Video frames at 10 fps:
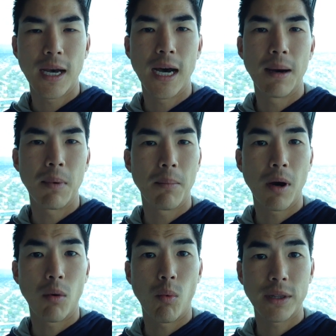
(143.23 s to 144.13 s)
um,
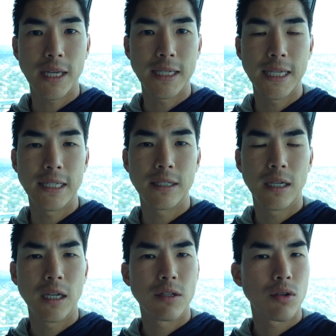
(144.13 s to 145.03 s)
about what they need?
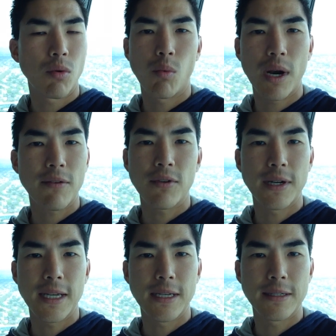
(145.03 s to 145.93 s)
So whatever
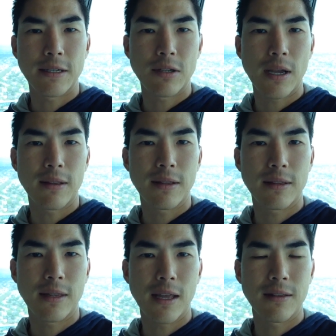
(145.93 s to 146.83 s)
it is, there's a
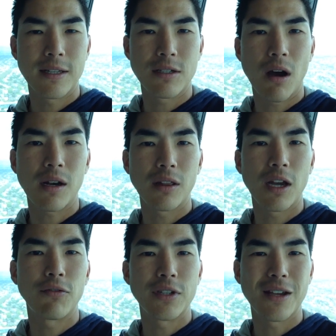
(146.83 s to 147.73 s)
it's not a
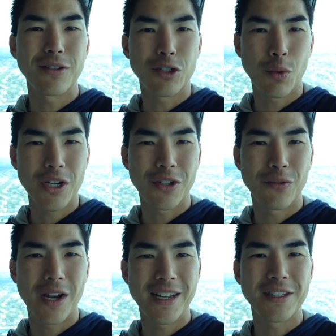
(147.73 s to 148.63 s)
life or death
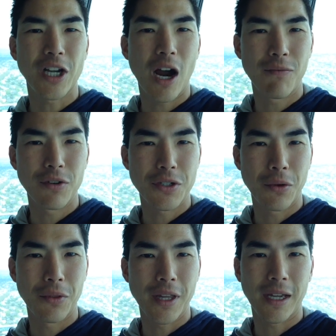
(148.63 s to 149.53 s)
situation, right? It's a comfort
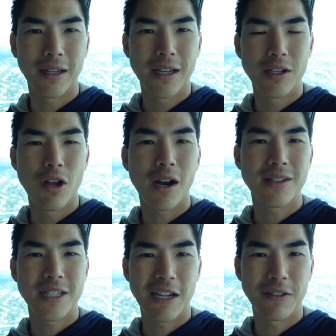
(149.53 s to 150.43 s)
zone thing, not
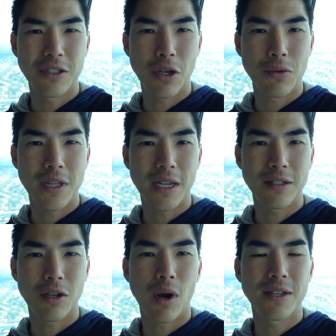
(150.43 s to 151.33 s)
a safety zone thing.
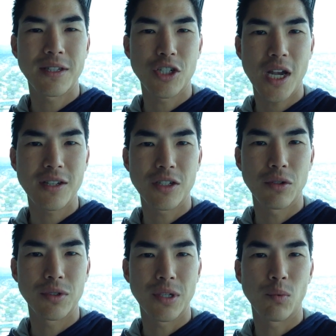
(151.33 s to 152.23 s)
So I suggest
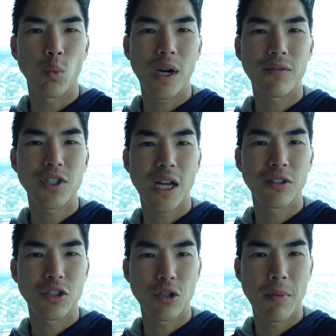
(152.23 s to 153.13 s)
you is that whatever
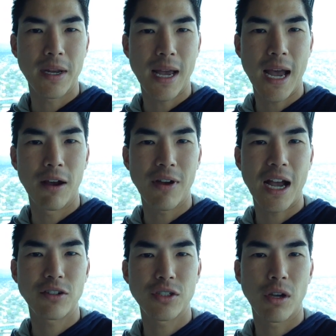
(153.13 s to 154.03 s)
challenge you might have,
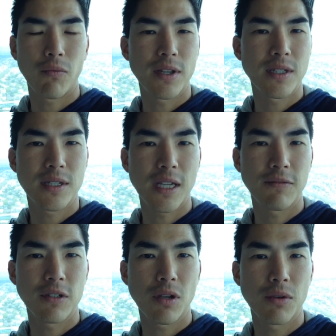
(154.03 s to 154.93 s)
ask yourself, is it a
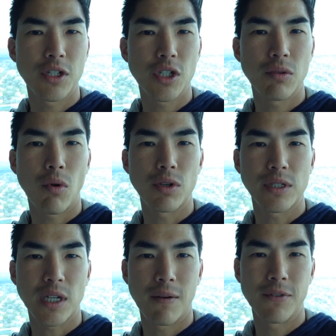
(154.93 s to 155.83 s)
safety zone issue or is
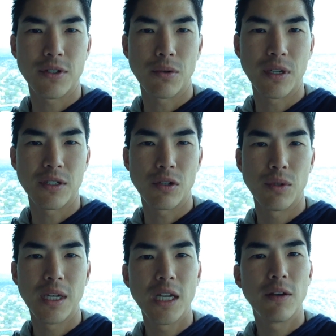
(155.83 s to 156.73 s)
it a comfort zone issue?
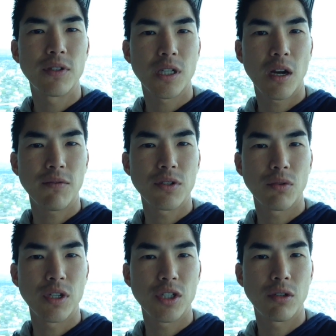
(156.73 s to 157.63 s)
If it's a comfort
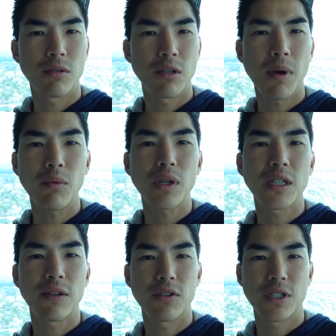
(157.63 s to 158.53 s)
zone issue, you might want
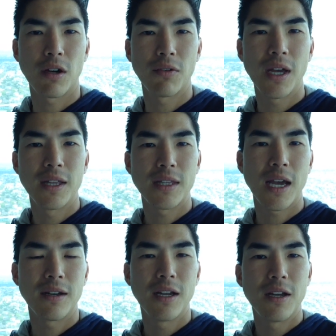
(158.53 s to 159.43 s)
to give yourself
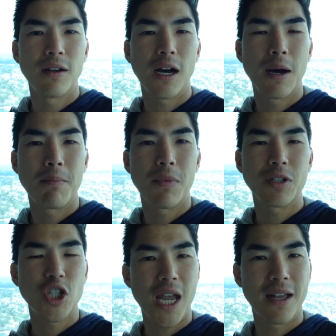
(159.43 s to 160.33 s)
that um,
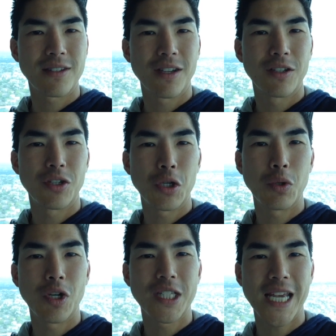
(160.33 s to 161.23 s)
chance
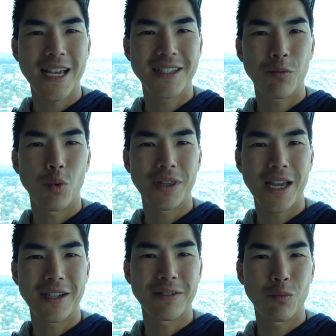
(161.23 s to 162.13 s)
to test what
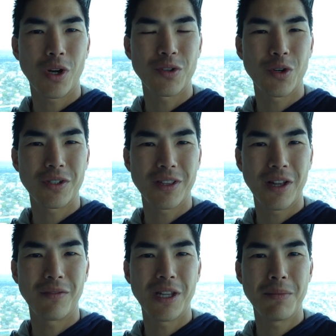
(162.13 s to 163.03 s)
that what your
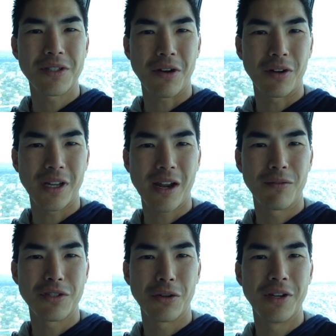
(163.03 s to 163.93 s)
limits are in the
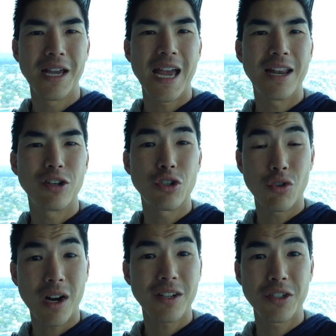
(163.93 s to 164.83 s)
comfort zone and
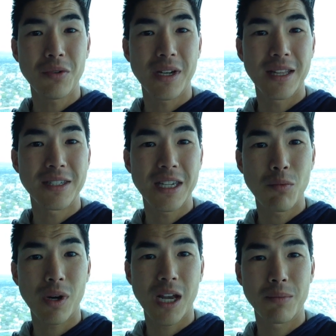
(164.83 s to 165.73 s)
try to do it and
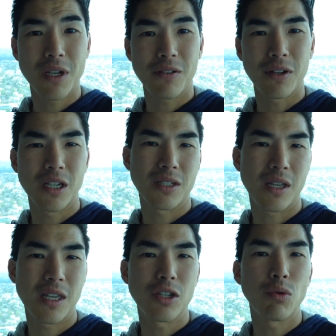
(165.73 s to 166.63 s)
see what comes out of it because
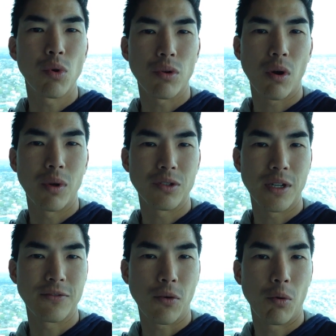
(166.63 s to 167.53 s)
I think you will grow and
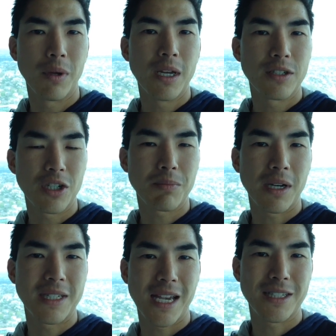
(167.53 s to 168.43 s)
transform just
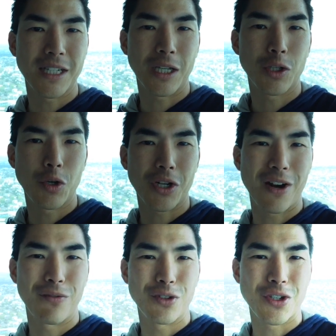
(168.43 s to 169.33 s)
by testing your comfort